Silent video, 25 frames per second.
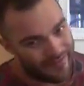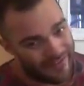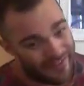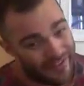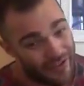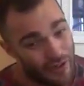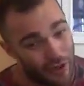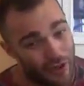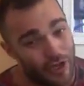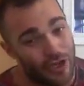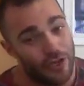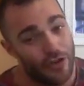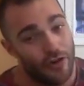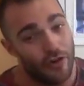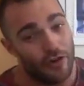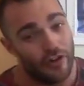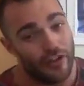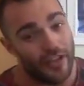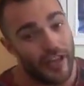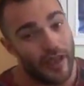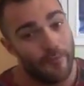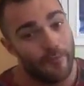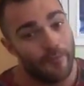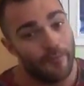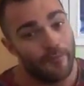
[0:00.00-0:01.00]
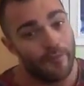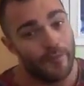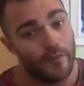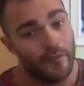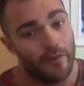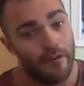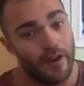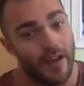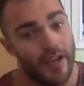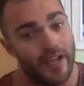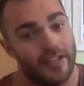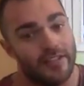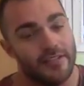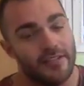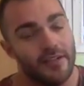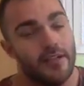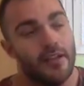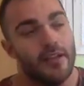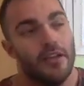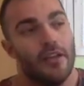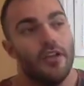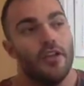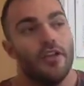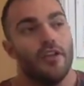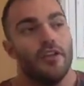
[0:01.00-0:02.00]
going to know you, right?
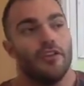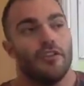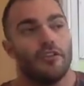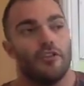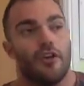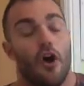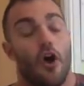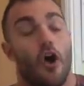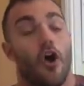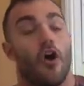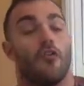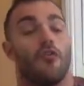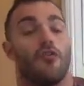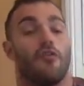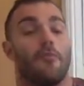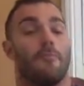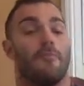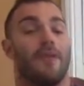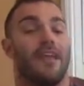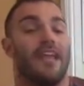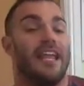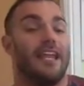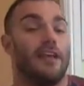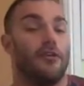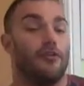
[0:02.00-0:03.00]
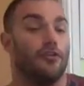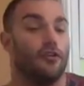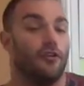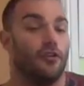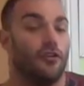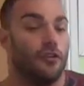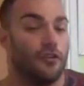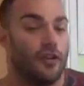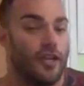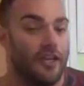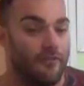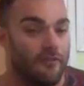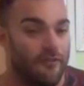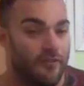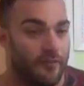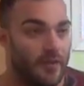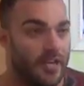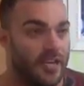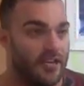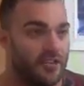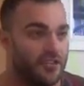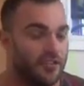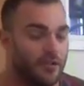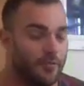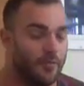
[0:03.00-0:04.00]
Or they may know
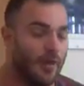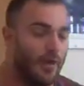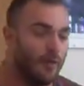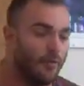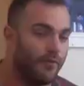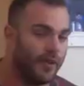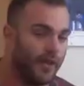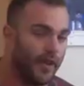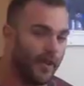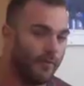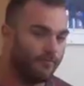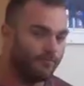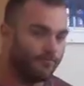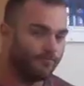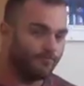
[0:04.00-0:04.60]
information about you.